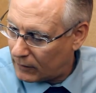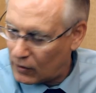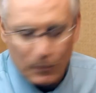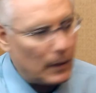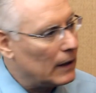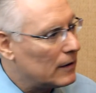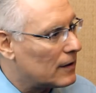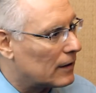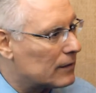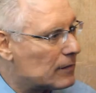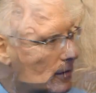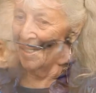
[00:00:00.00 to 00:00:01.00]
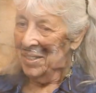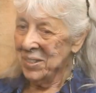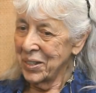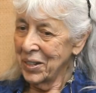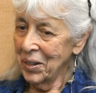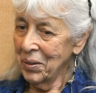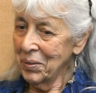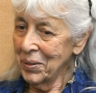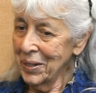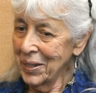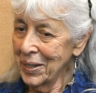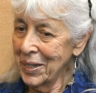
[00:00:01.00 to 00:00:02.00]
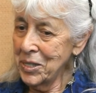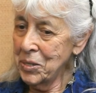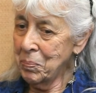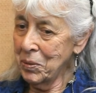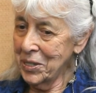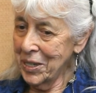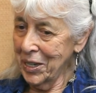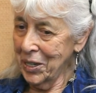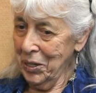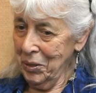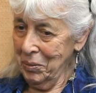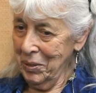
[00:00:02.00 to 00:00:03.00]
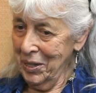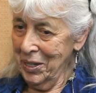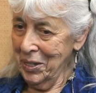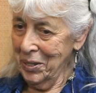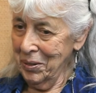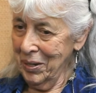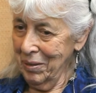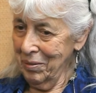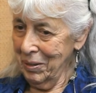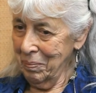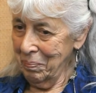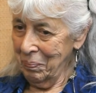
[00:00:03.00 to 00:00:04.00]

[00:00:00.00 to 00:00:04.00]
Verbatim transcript: paintings. Well, this particular one that you have up